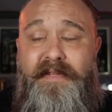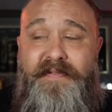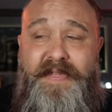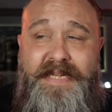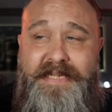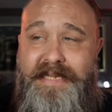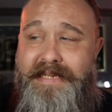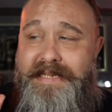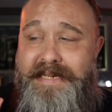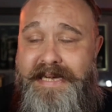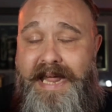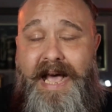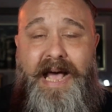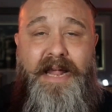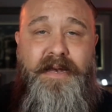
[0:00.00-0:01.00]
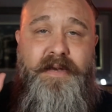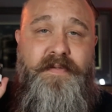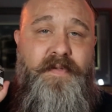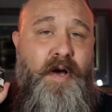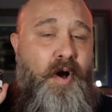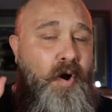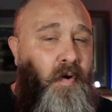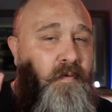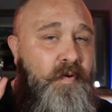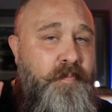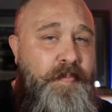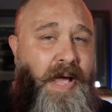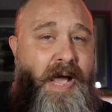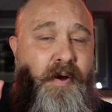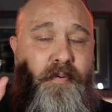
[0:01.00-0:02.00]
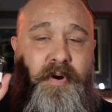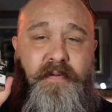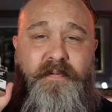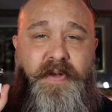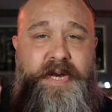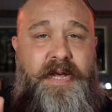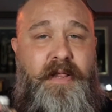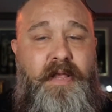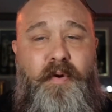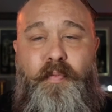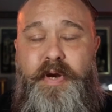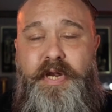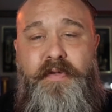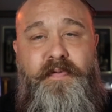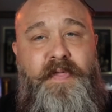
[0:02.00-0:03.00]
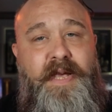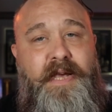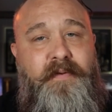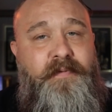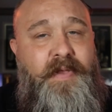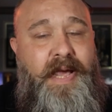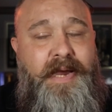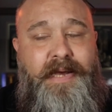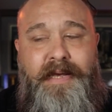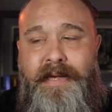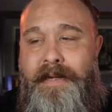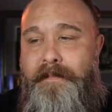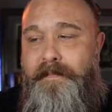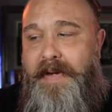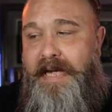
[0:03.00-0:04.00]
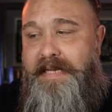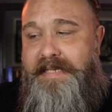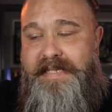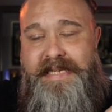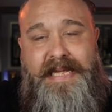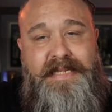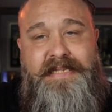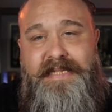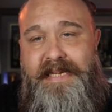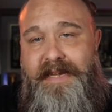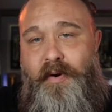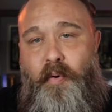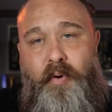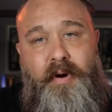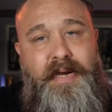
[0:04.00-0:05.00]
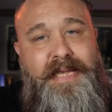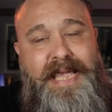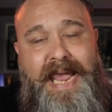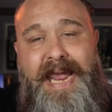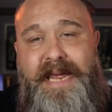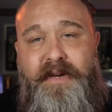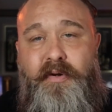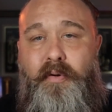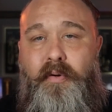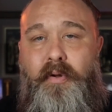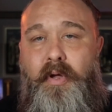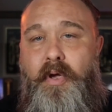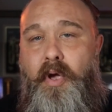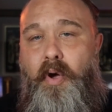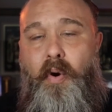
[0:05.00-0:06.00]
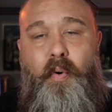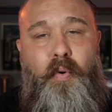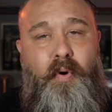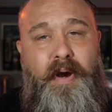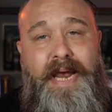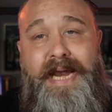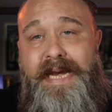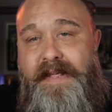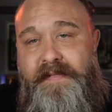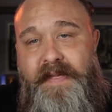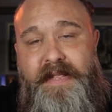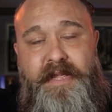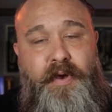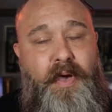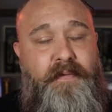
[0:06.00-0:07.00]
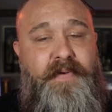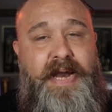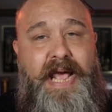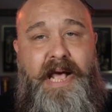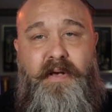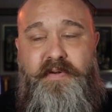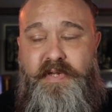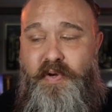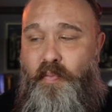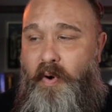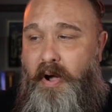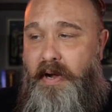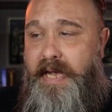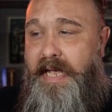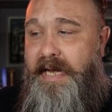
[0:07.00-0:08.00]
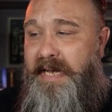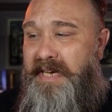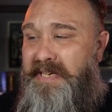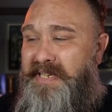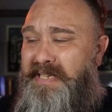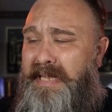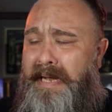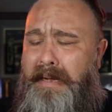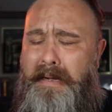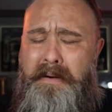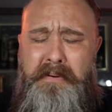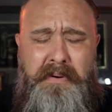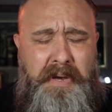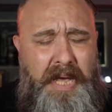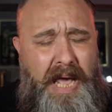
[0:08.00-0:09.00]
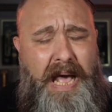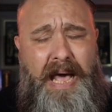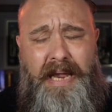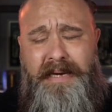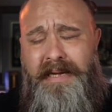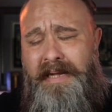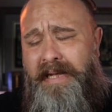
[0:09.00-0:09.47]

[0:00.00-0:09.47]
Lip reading: This is not the overpowering vanilla when you think of like a Scentsy or a candle, or anything that you have in a house, you walk in and it's just like, oh God,